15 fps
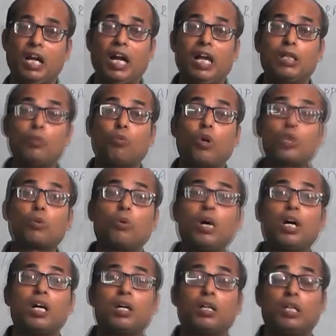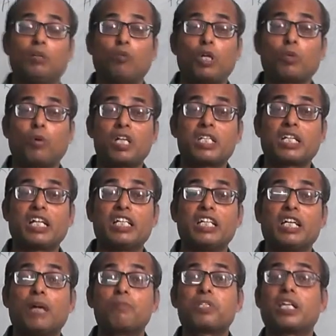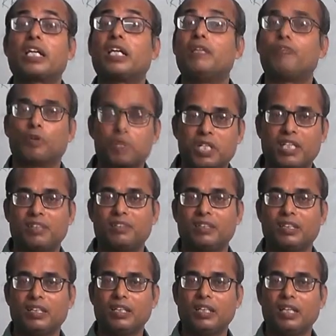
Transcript: and what was Cunningham's confusion